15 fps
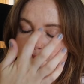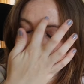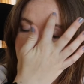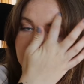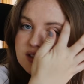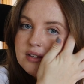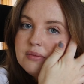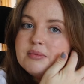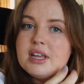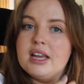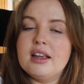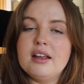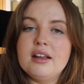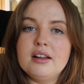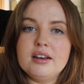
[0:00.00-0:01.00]
with
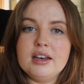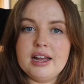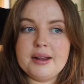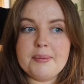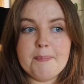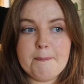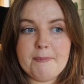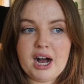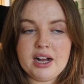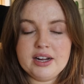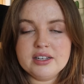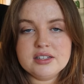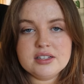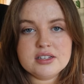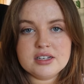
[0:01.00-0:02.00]
something like
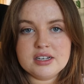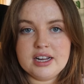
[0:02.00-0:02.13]
mild,